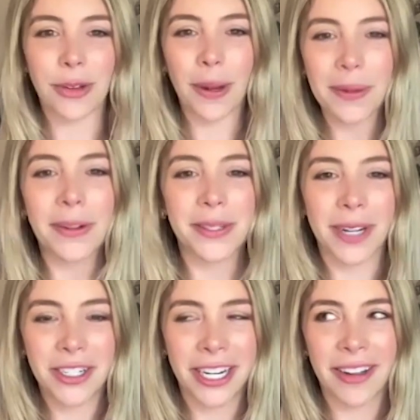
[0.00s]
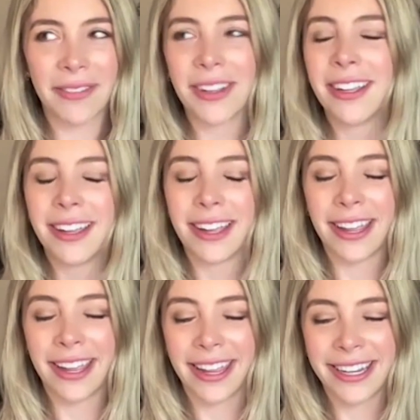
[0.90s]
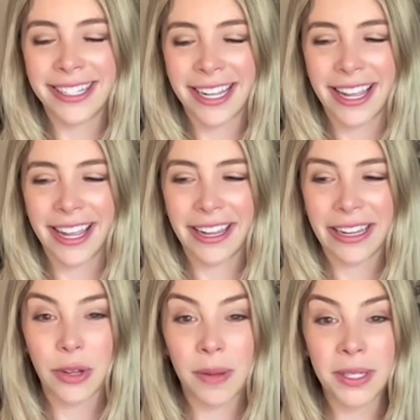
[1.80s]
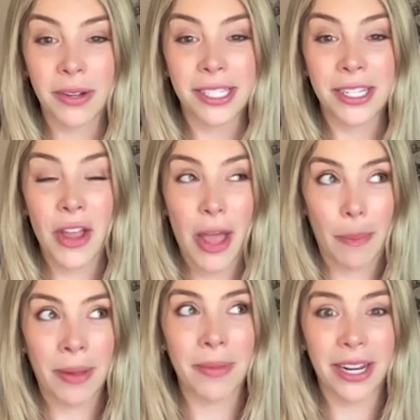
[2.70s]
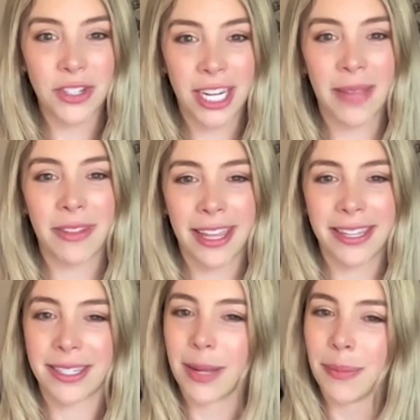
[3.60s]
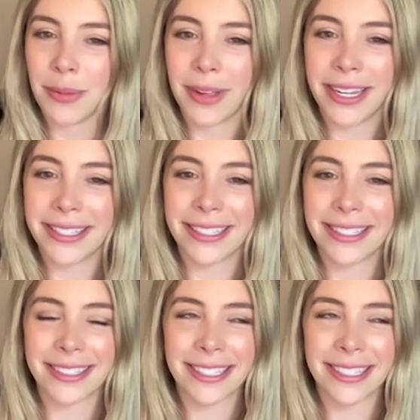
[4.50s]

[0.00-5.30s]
Crypto is my jam. And crypto has not been my jam the last couple of months.